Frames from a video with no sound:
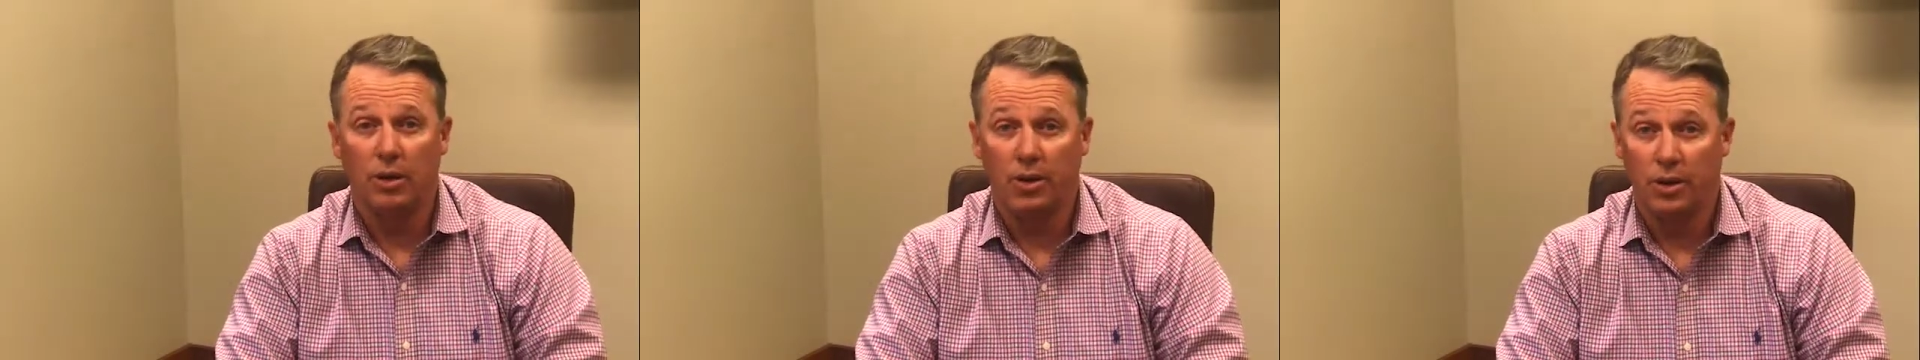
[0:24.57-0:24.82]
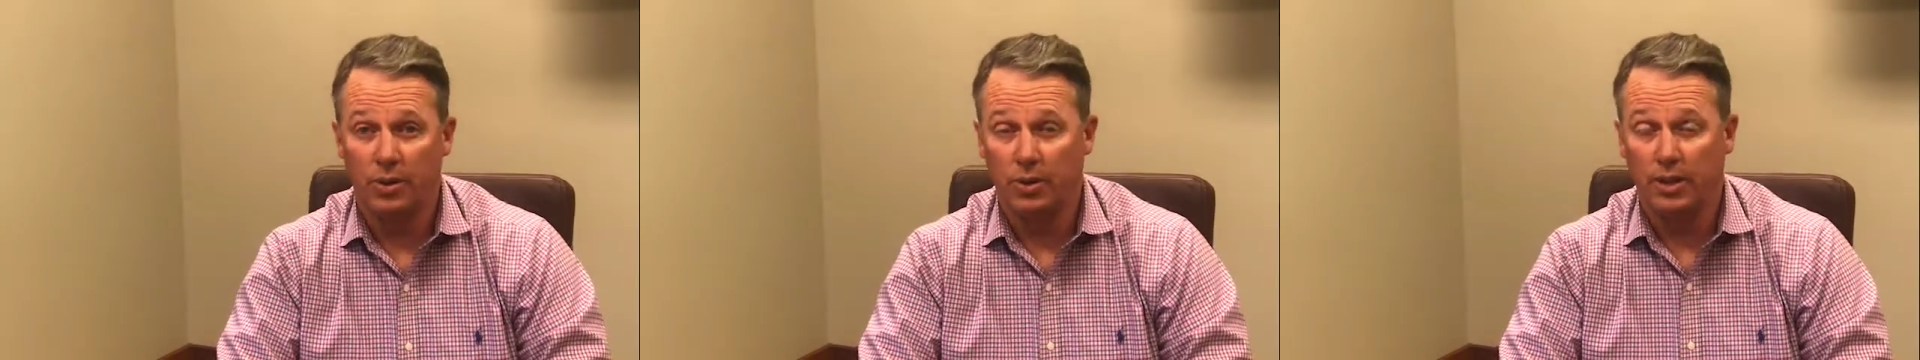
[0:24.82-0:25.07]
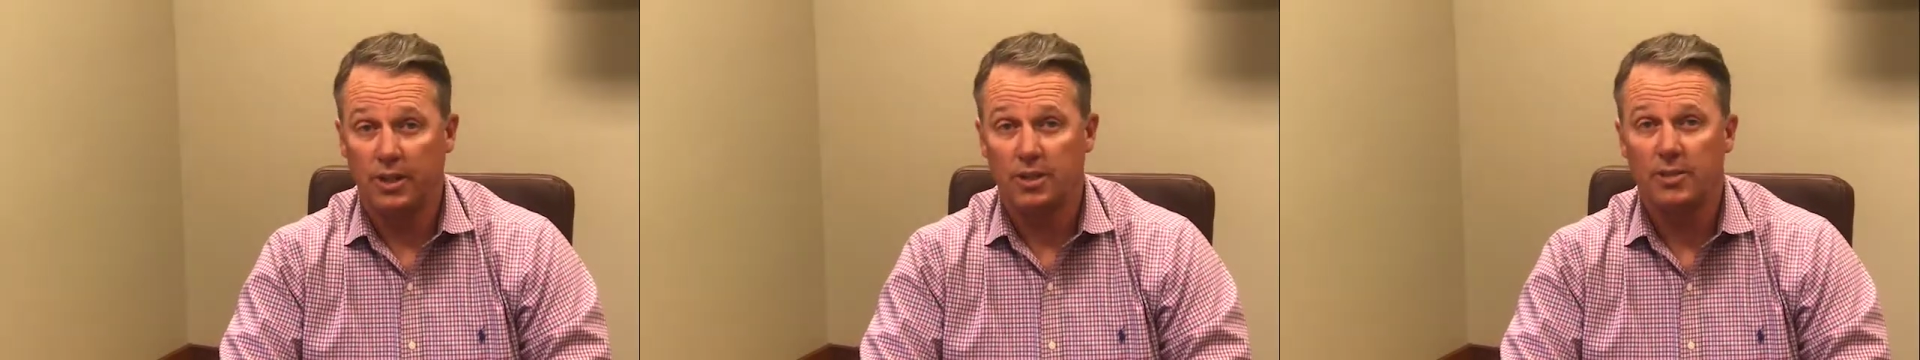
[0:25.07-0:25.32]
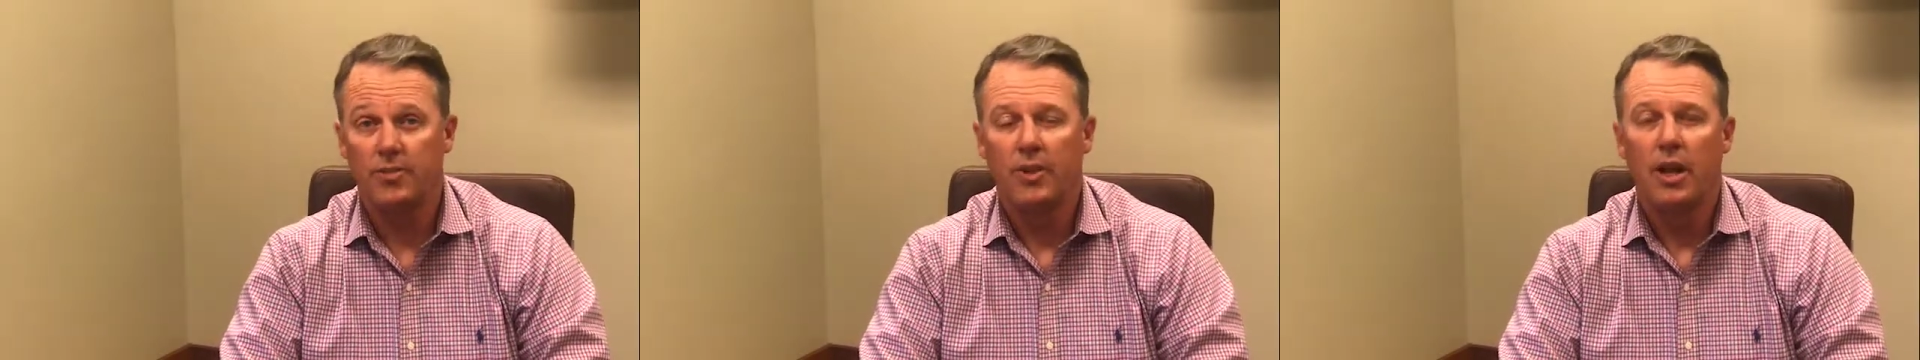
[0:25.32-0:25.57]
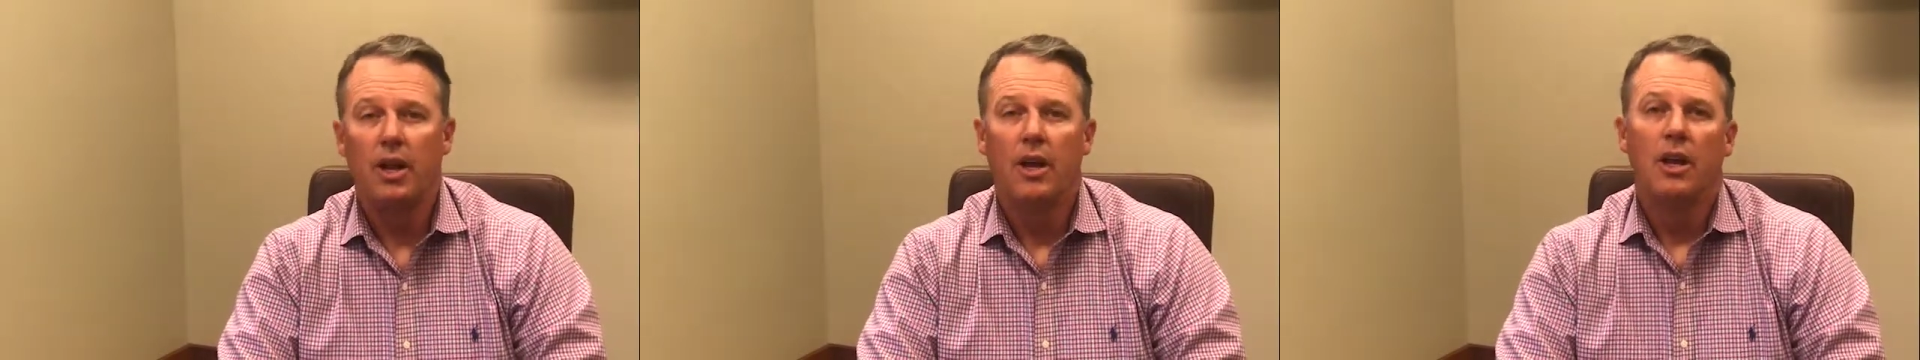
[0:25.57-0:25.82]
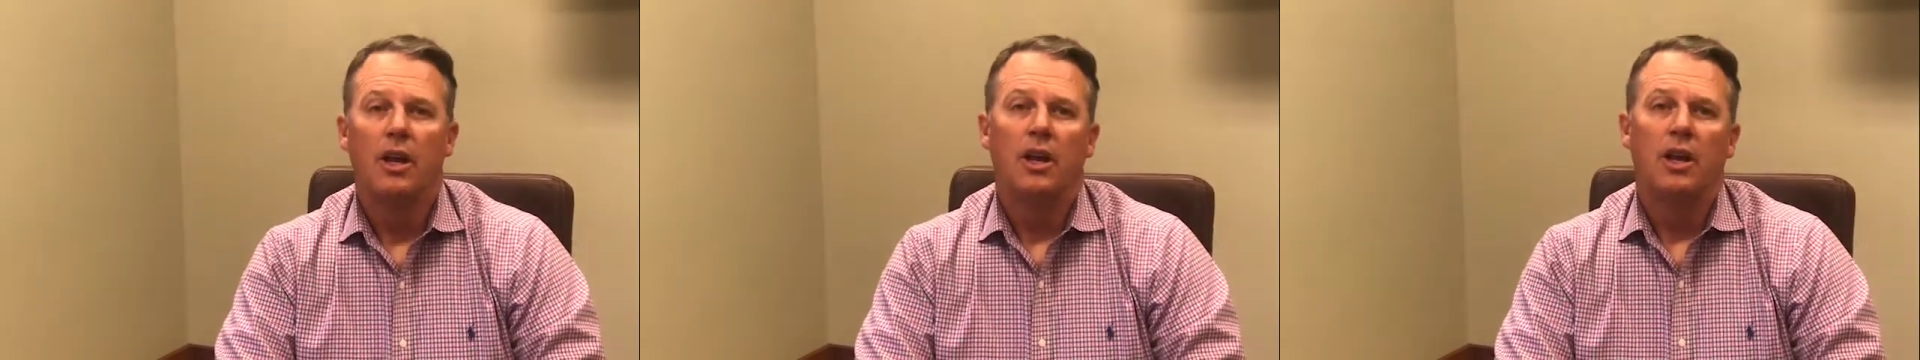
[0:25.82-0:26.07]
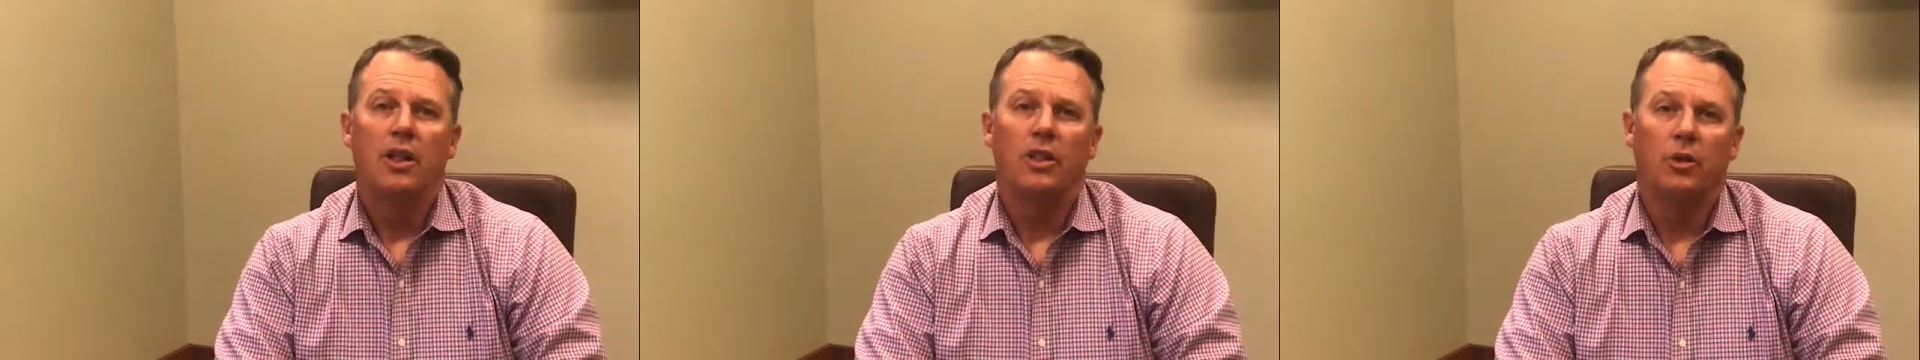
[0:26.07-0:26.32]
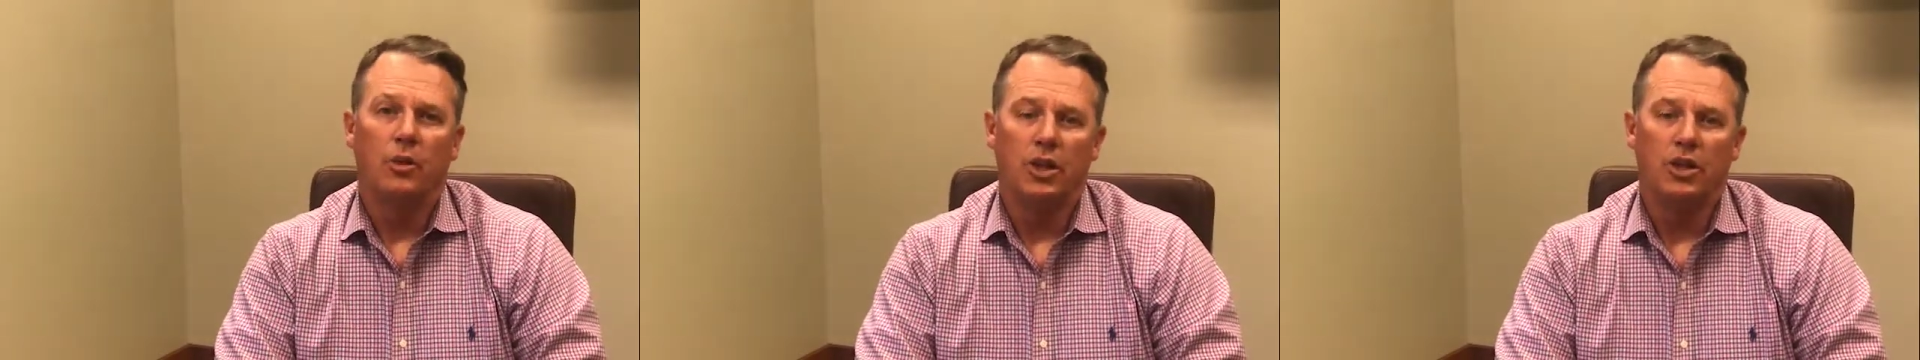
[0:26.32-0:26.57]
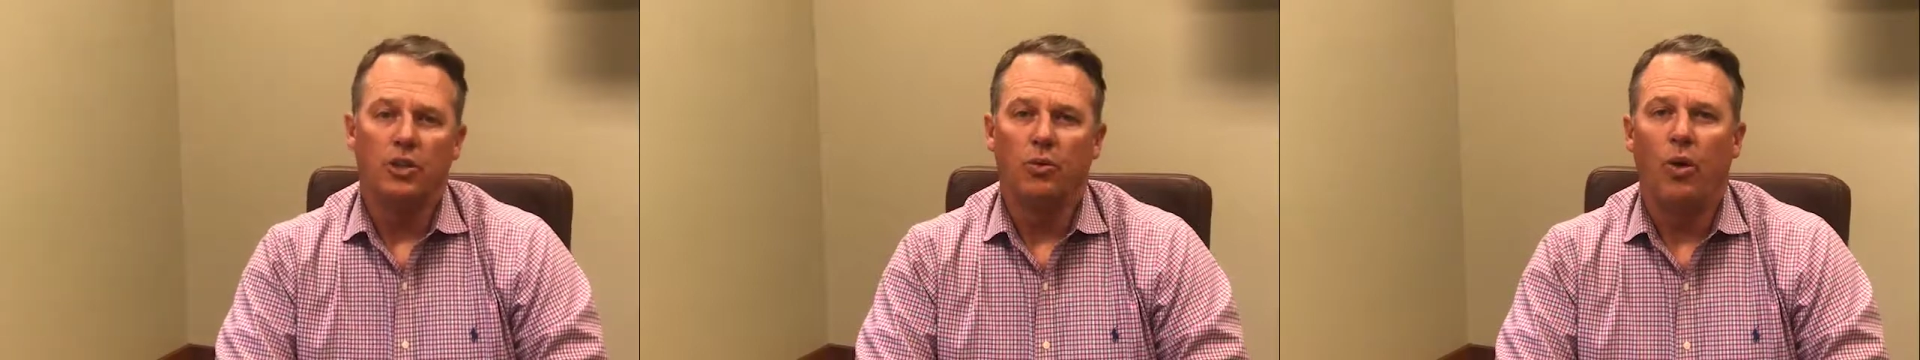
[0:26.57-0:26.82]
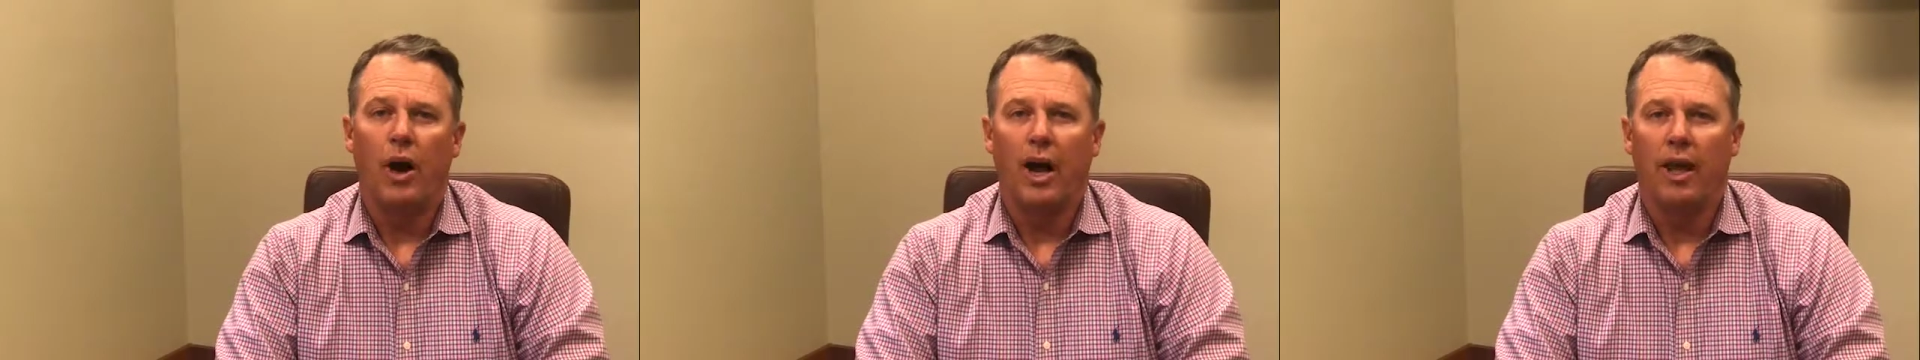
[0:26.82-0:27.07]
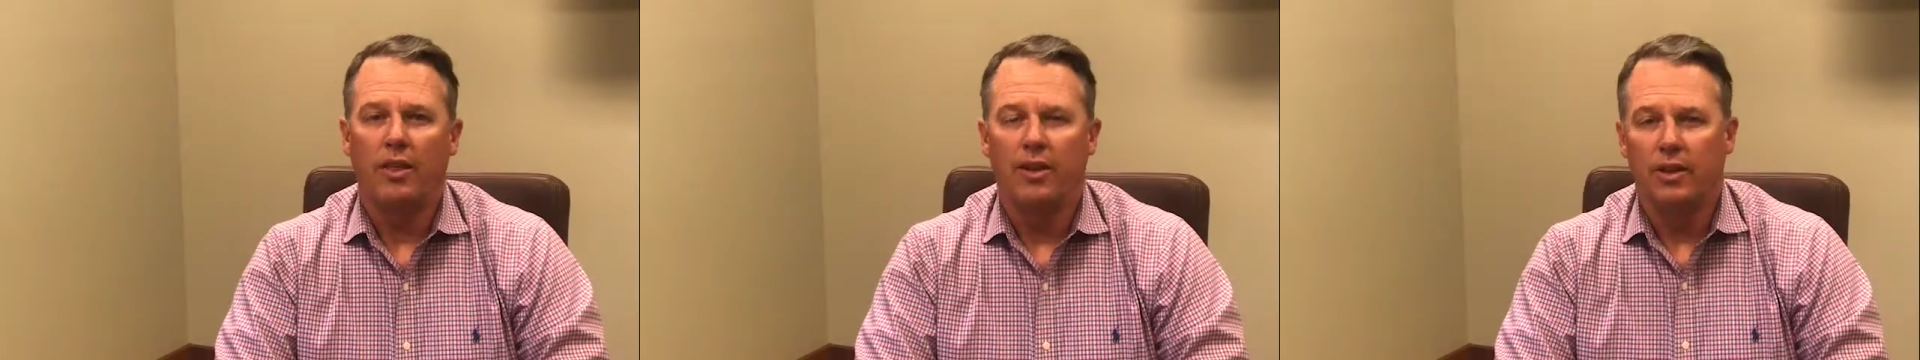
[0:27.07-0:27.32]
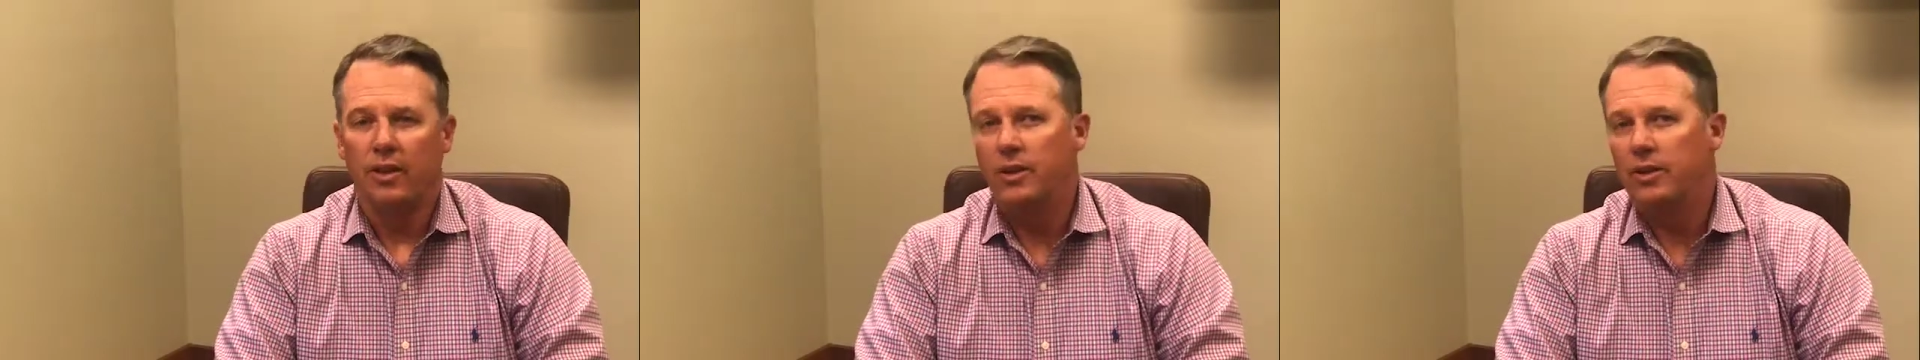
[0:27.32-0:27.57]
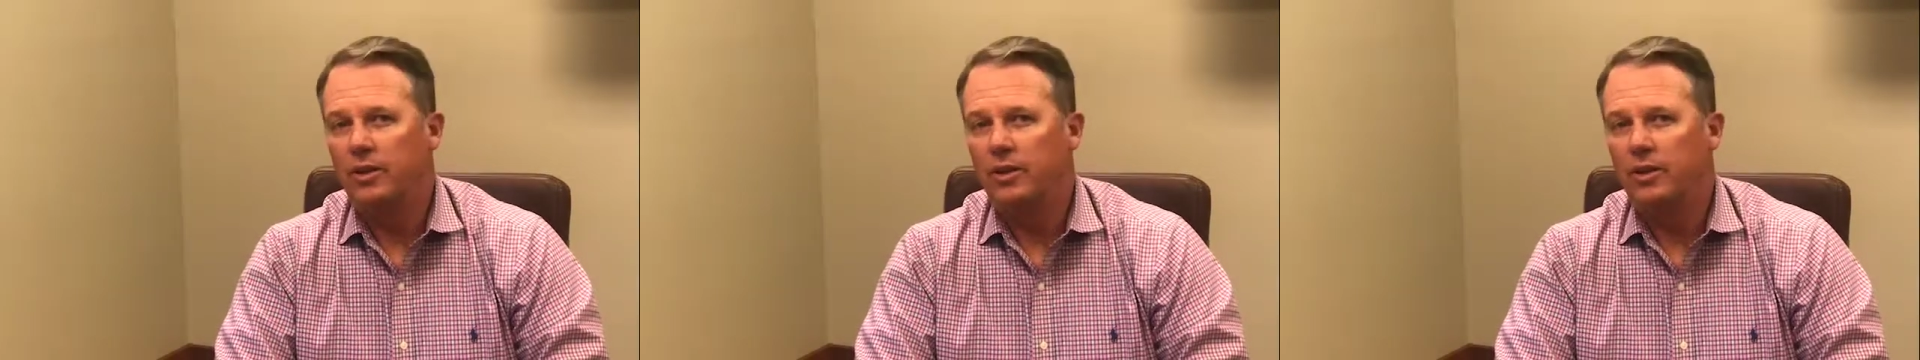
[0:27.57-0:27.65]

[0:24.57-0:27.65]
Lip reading: annuities. The reason why the